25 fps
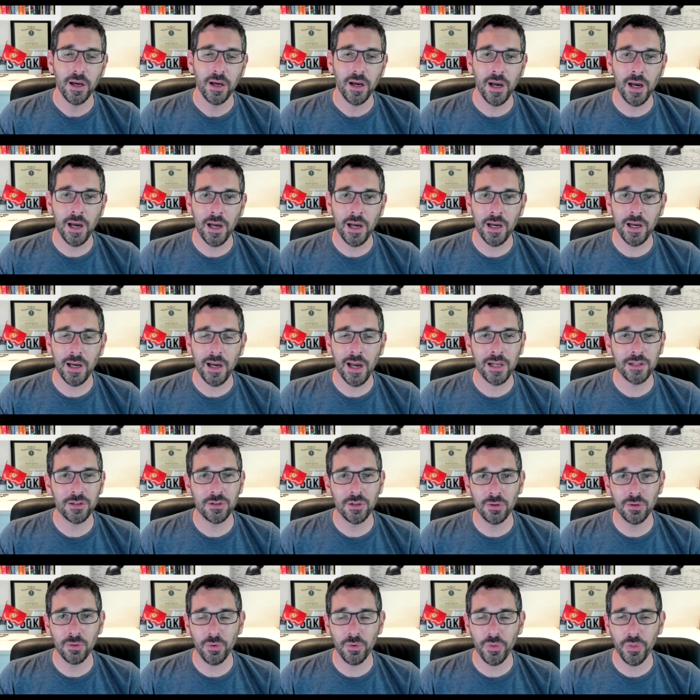I
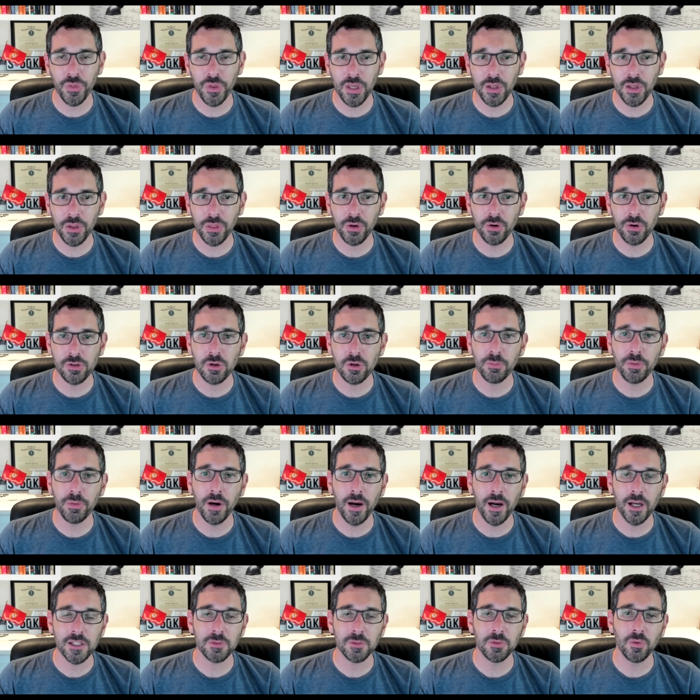don't think those are
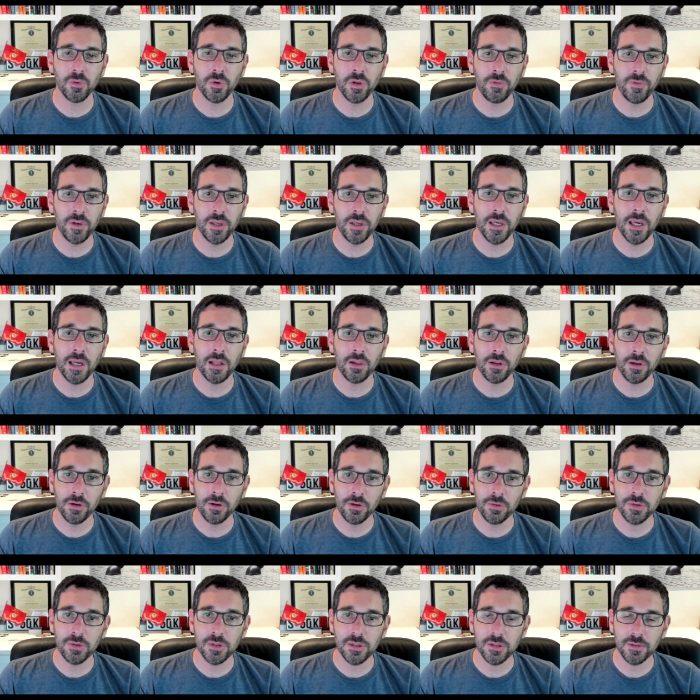possible with VA
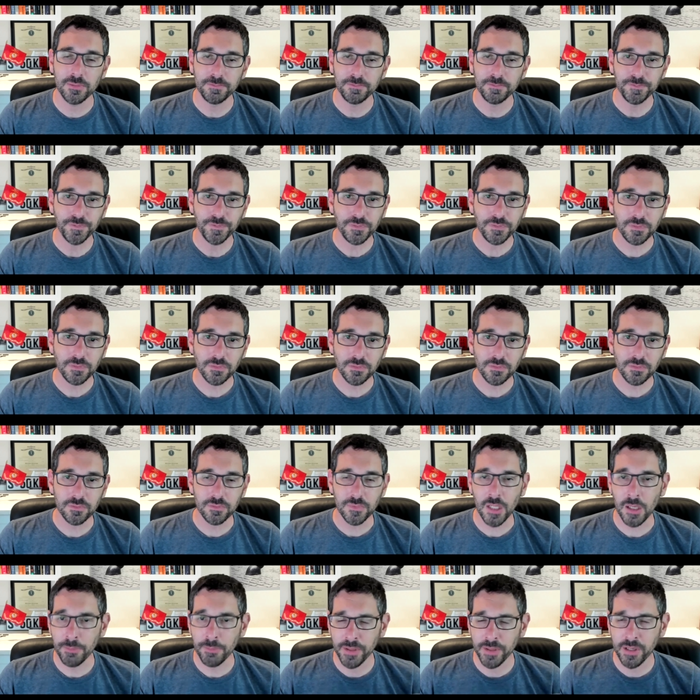loans
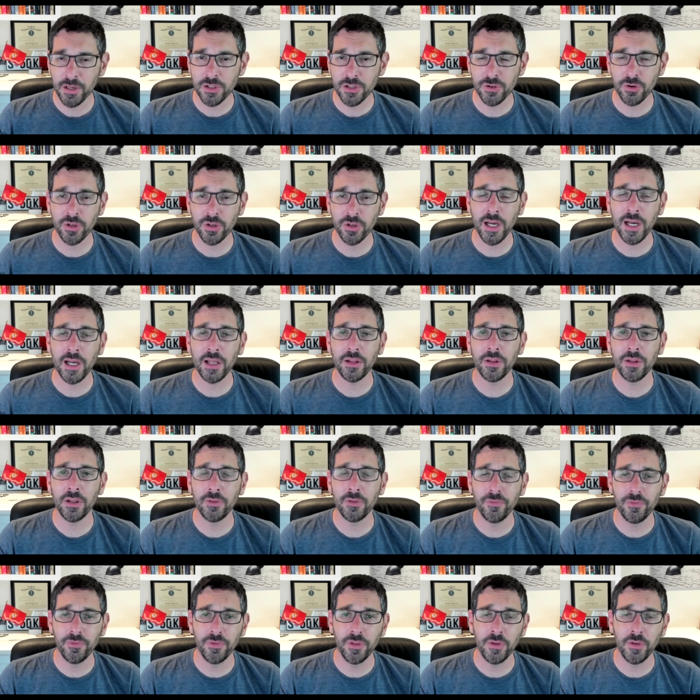because they're not,
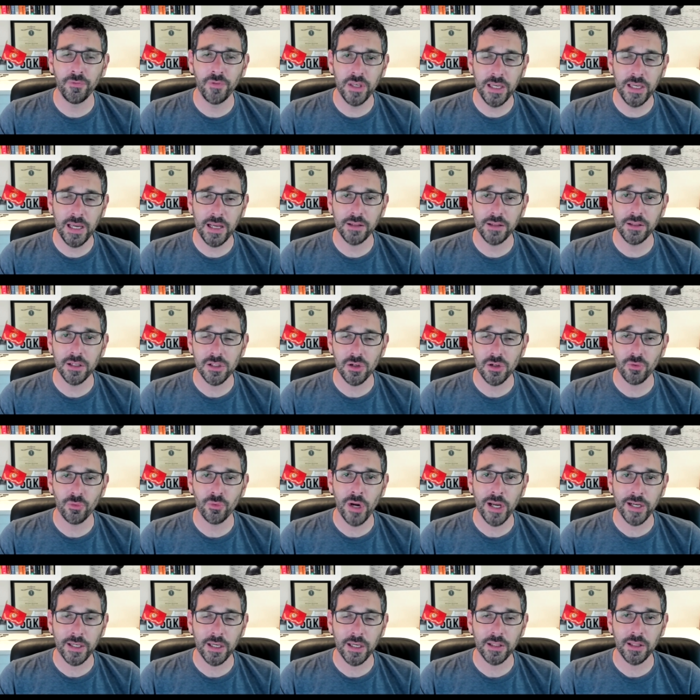the VA doesn't
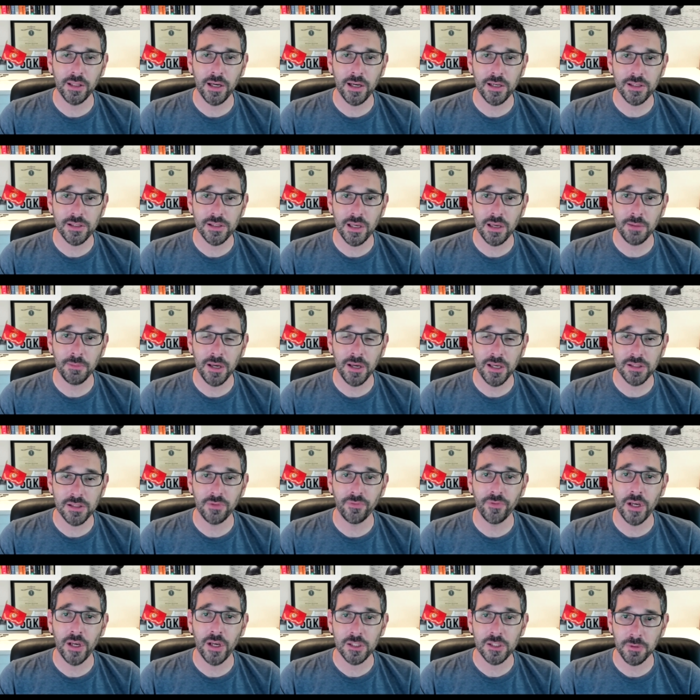recognize them as
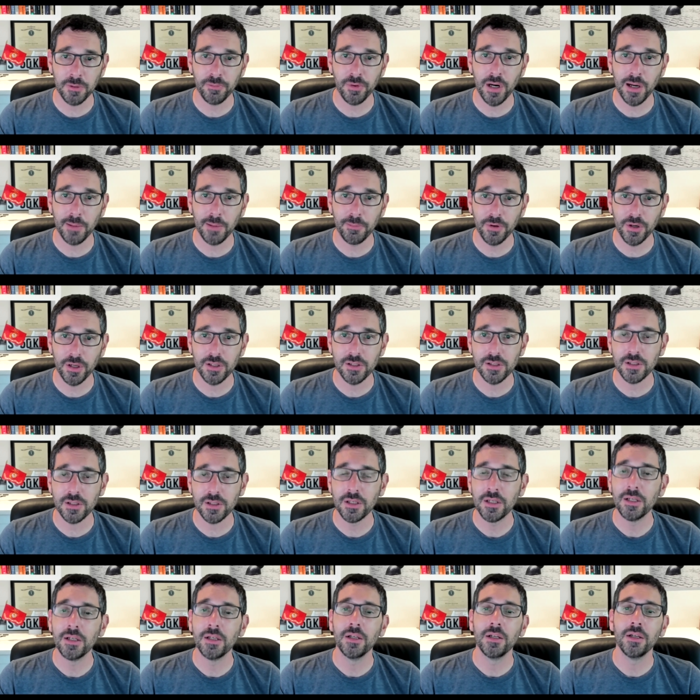investment properties.
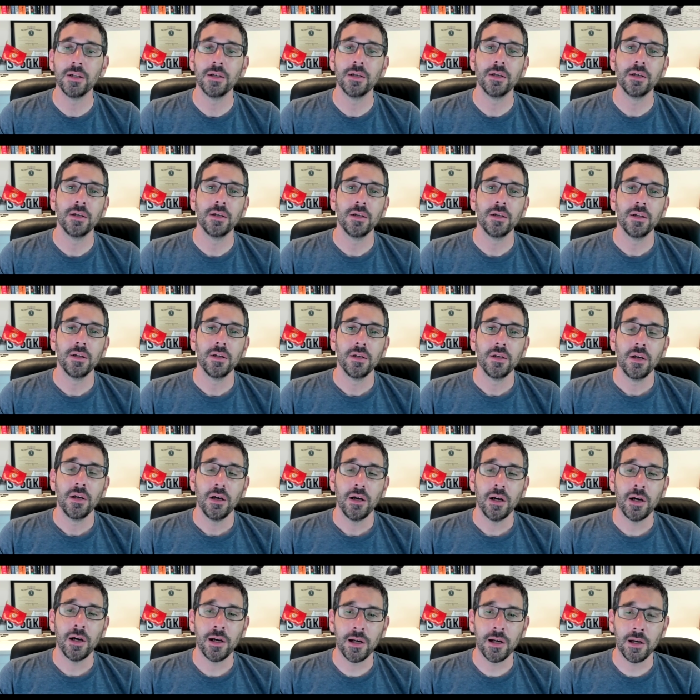
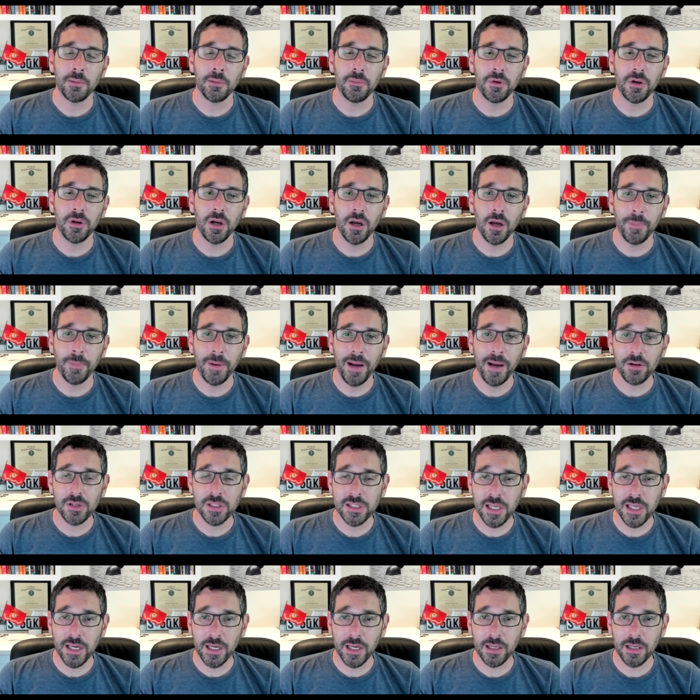About
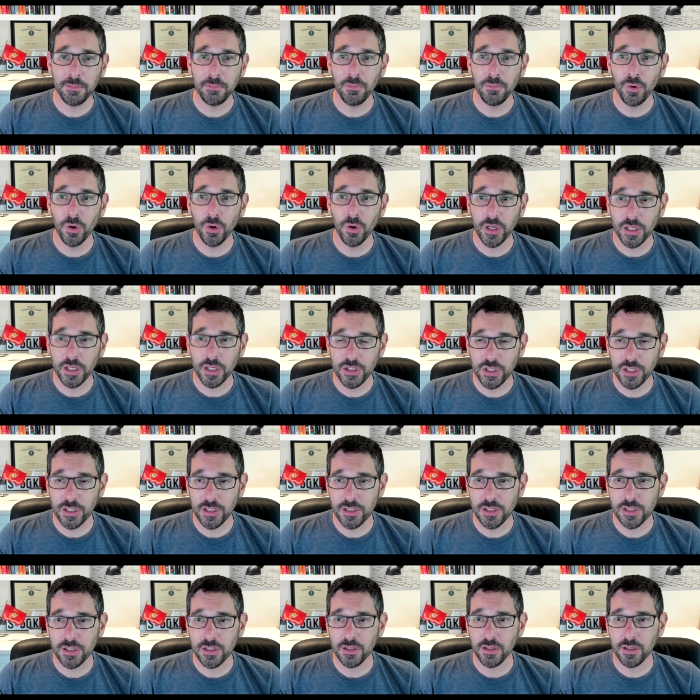second
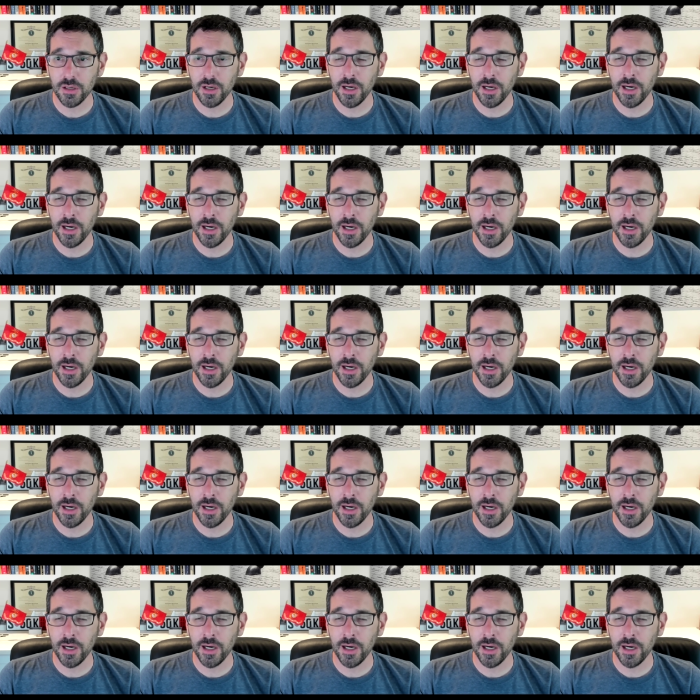mortgages.